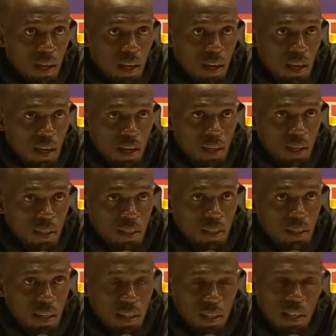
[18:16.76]

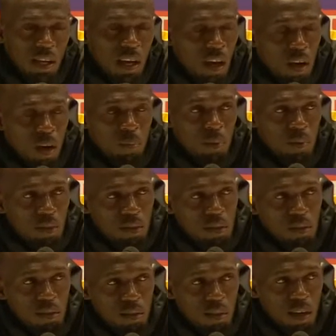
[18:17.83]
I think I
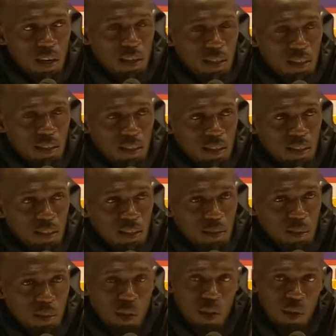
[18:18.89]
almost cried. It
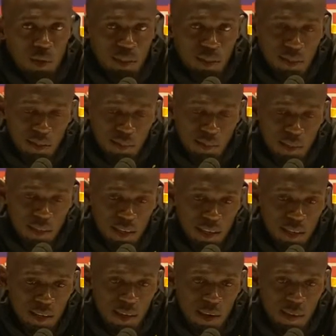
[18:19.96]
was close, but it
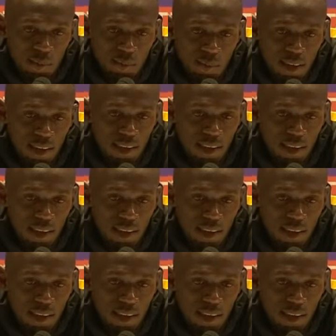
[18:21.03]
didn't come.